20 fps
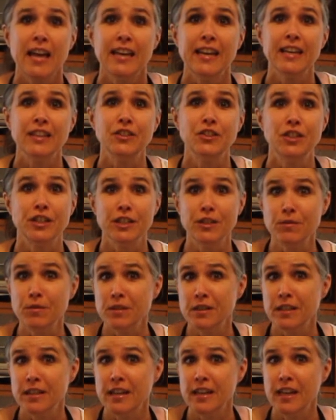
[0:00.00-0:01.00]
Now
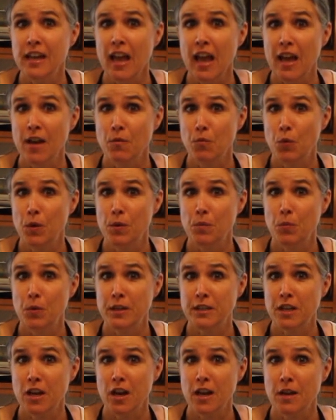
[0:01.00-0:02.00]
generally, when
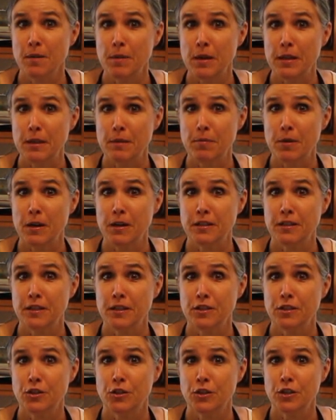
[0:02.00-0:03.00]
we talk about the parts
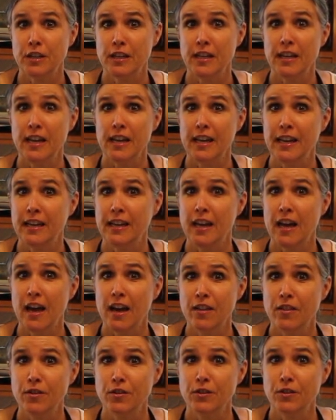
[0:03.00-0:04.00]
of the tree and
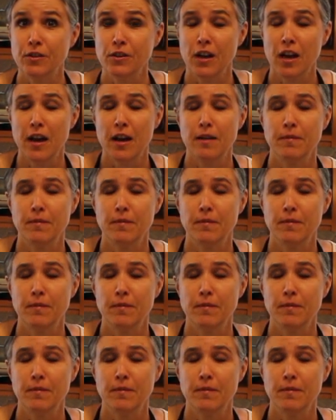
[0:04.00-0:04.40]
other